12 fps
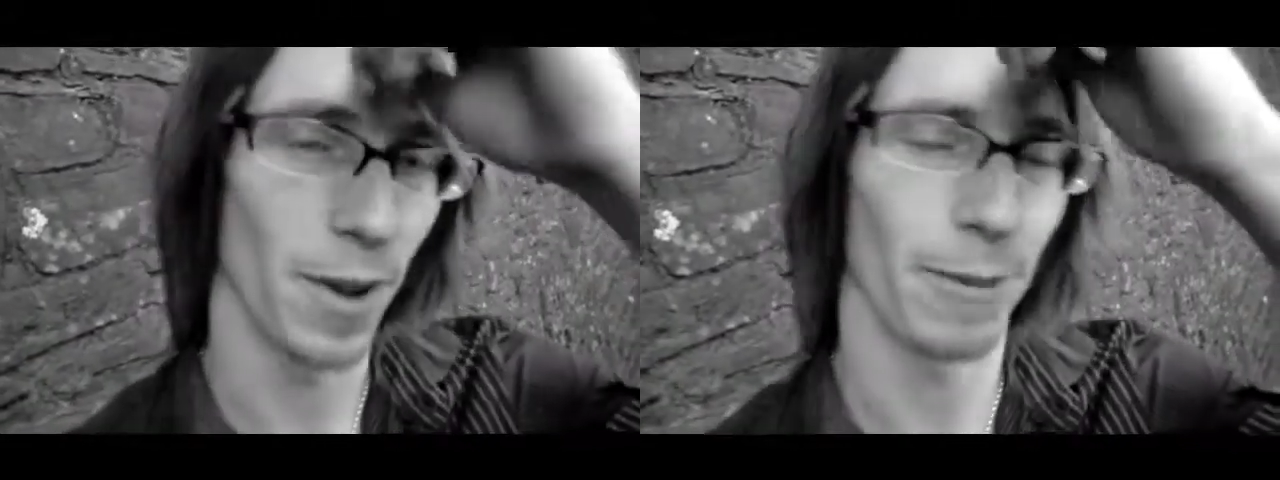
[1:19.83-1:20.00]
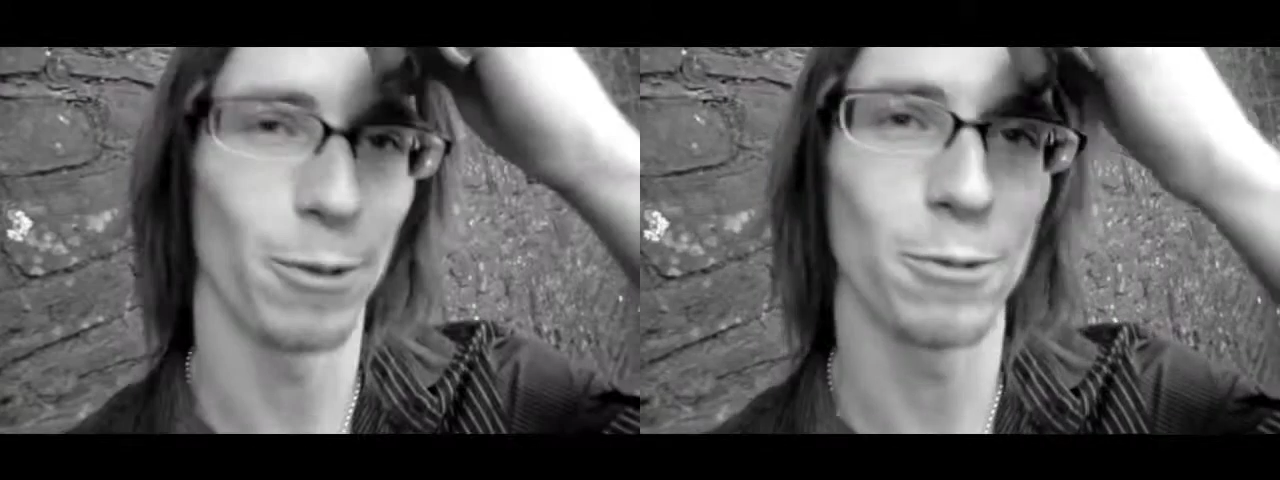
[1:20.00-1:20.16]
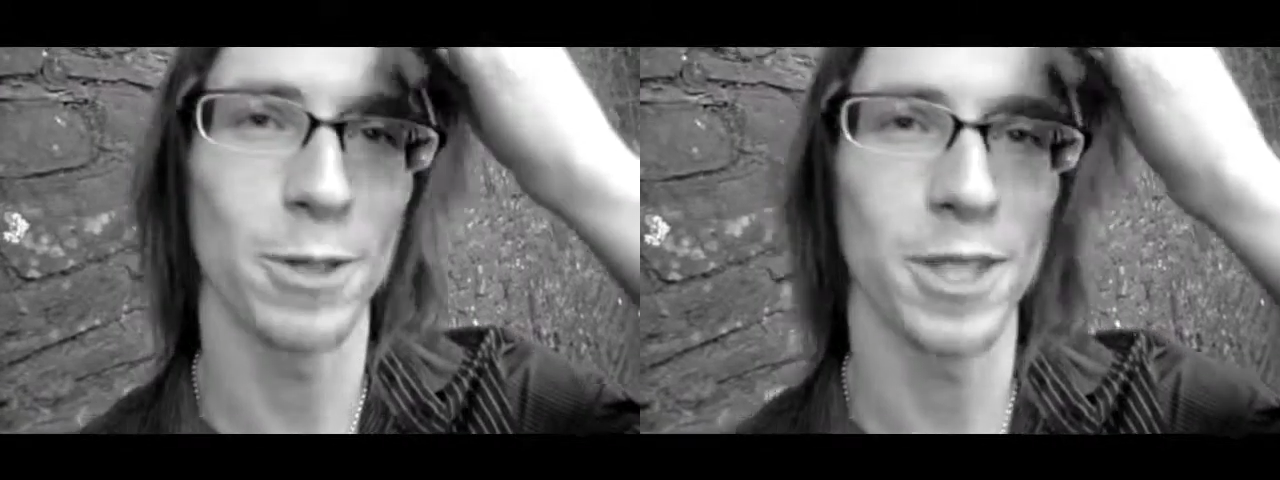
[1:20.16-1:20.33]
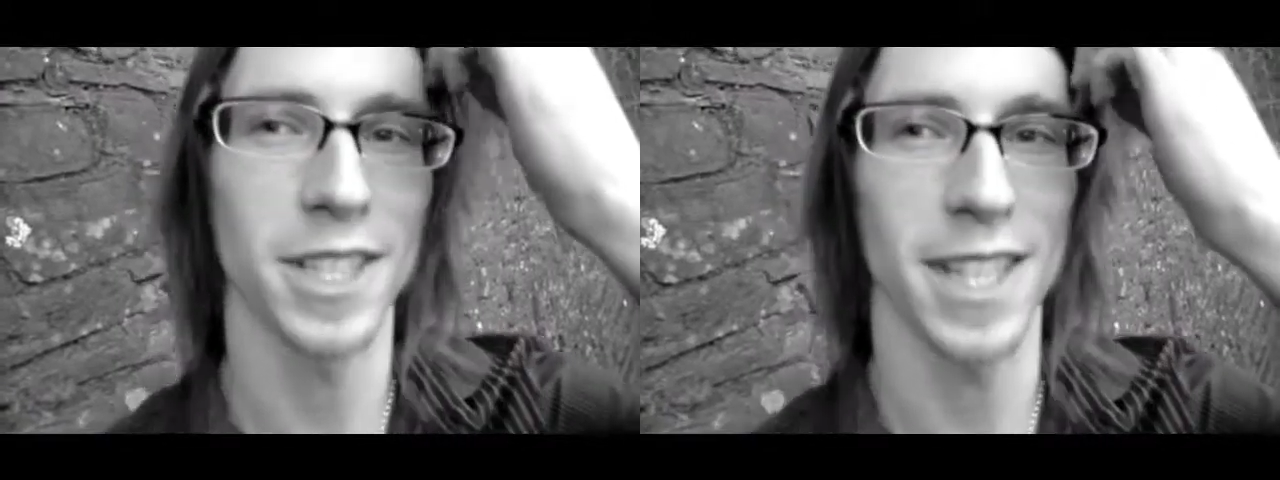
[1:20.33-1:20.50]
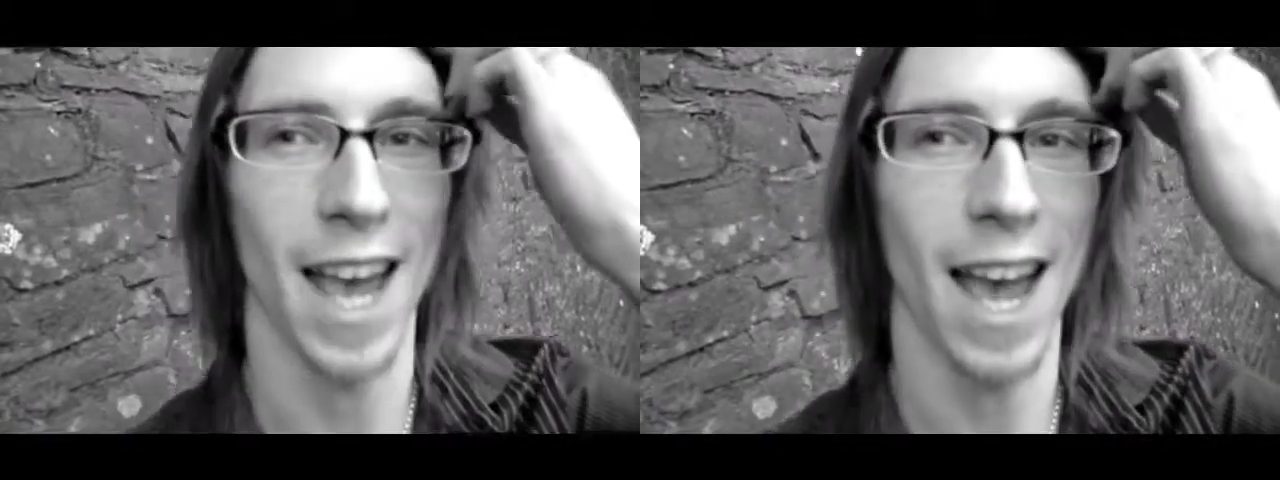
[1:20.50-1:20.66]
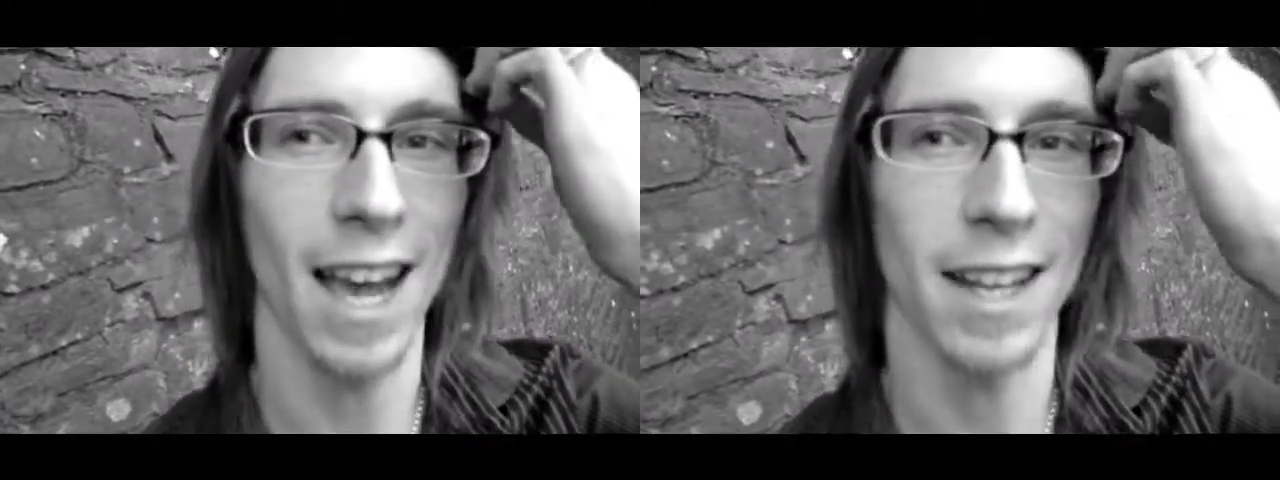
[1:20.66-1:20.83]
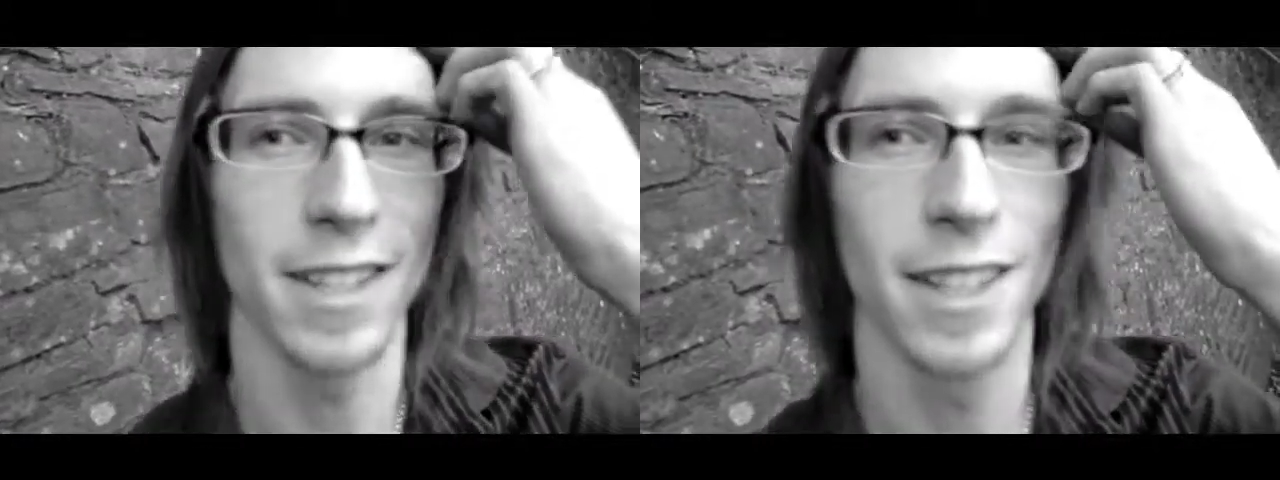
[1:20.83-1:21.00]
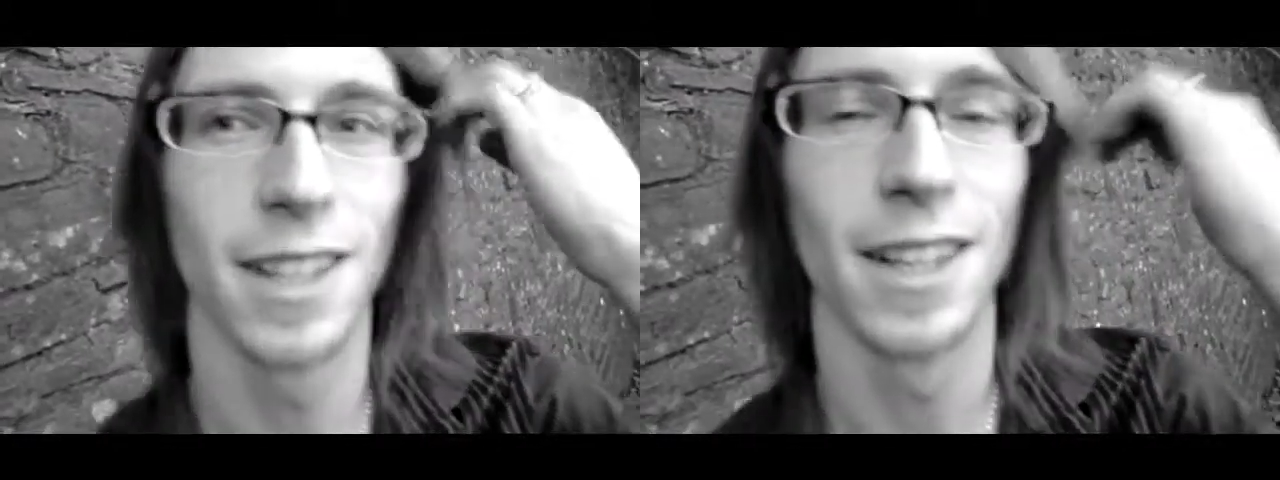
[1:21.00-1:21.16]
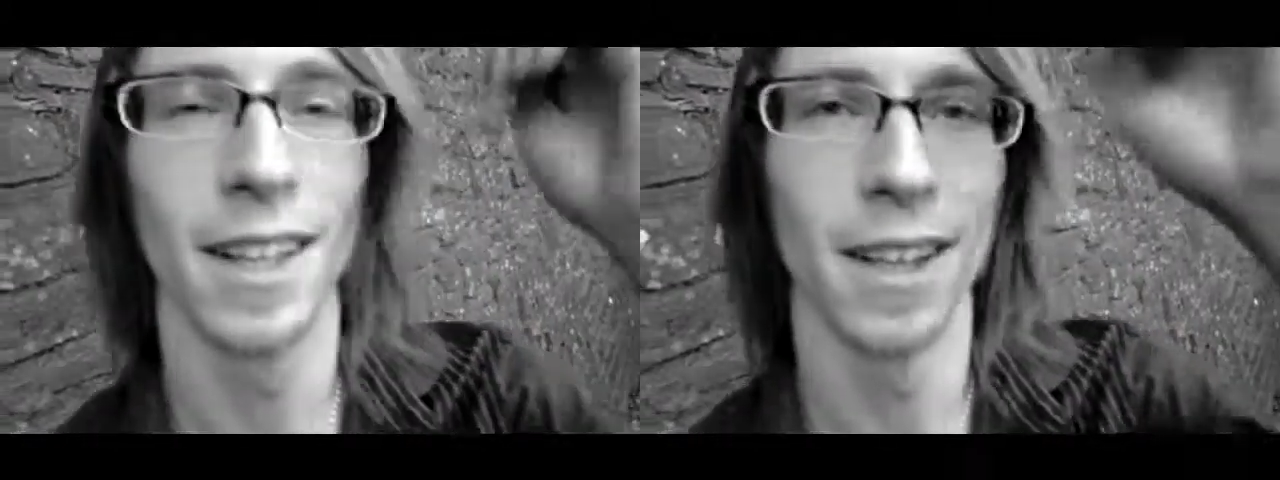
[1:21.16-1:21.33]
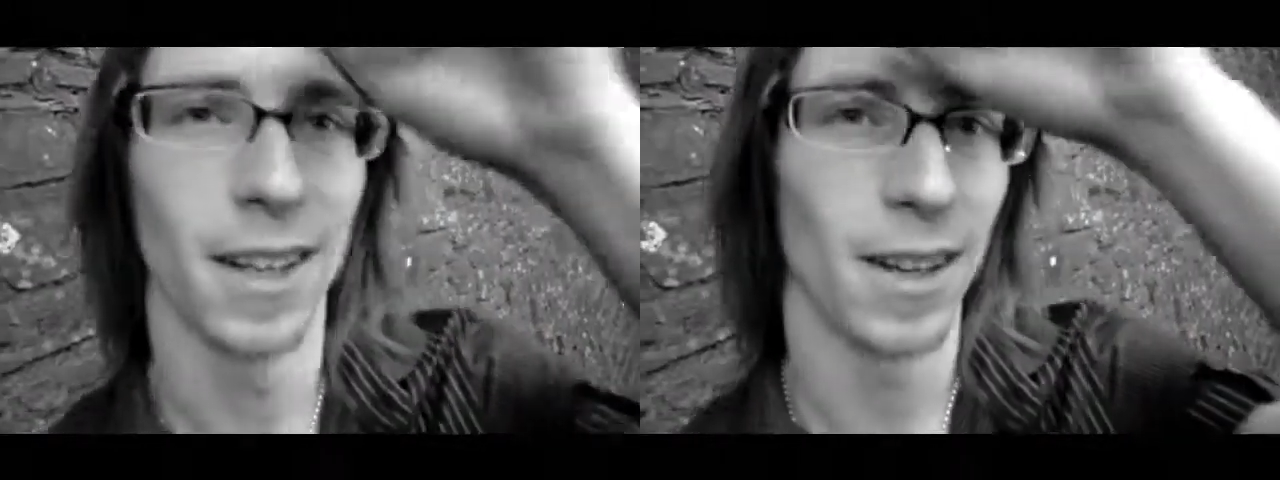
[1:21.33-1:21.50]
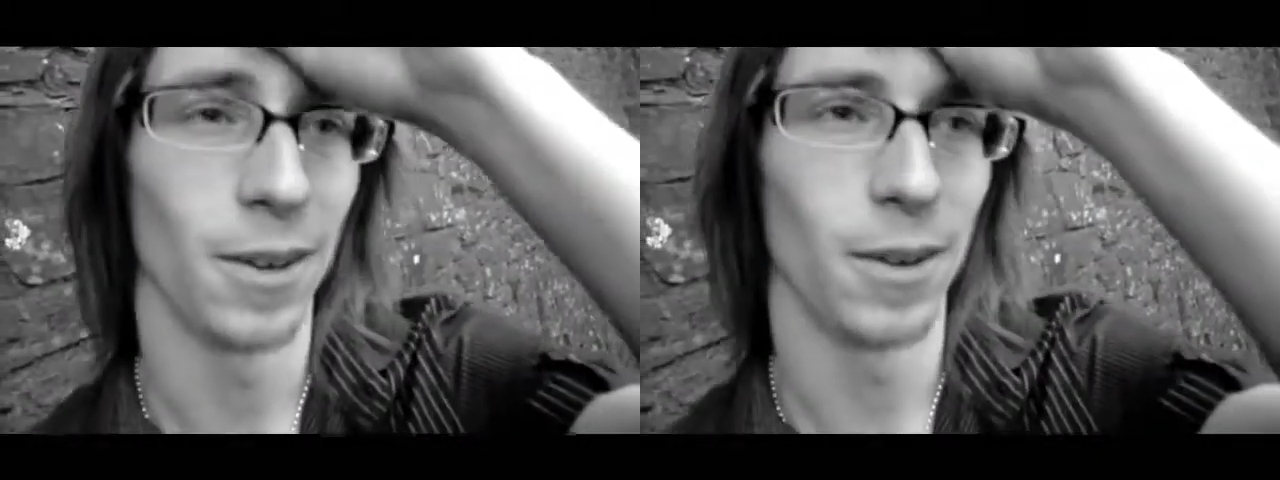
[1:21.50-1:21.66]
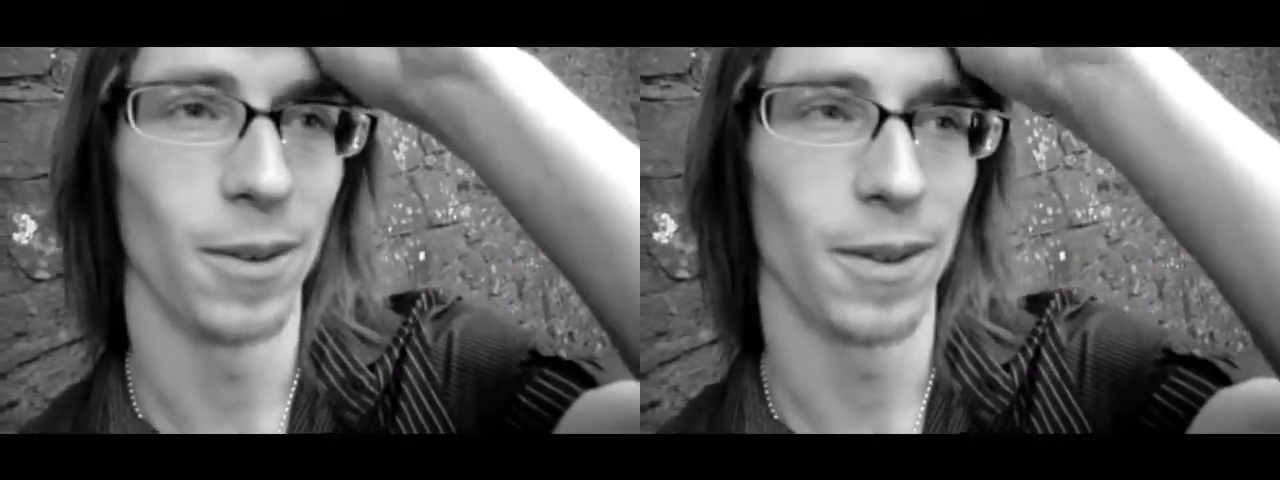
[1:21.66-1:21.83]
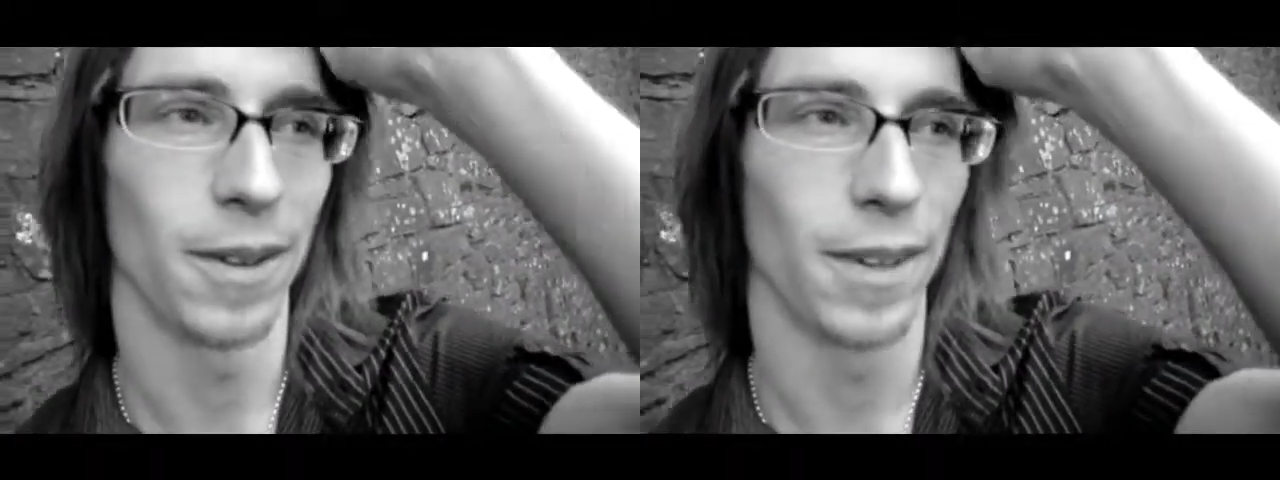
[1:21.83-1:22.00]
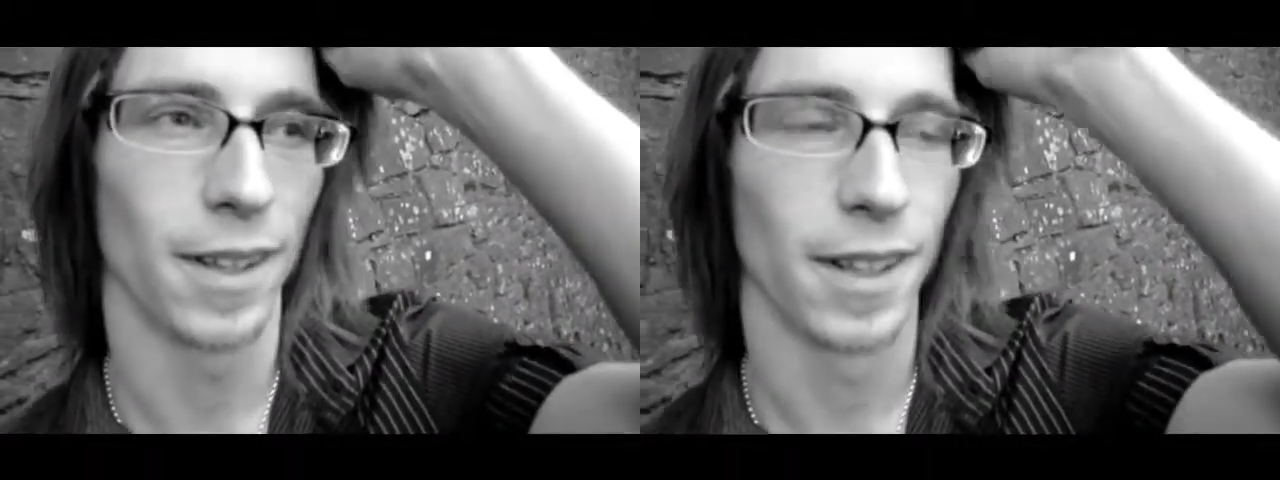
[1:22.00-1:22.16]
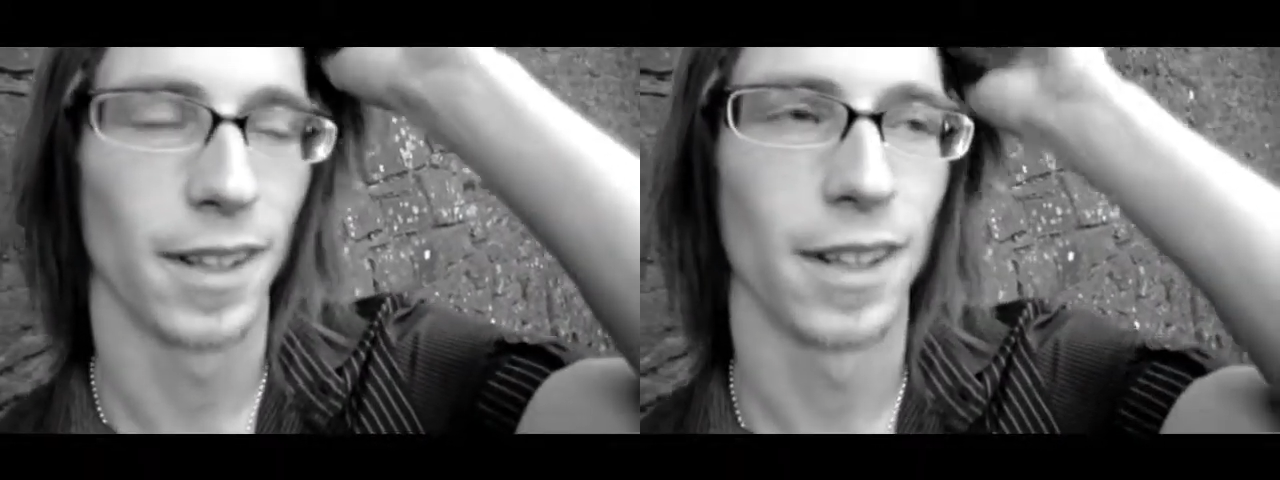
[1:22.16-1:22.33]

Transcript: Maybe it was just a head, or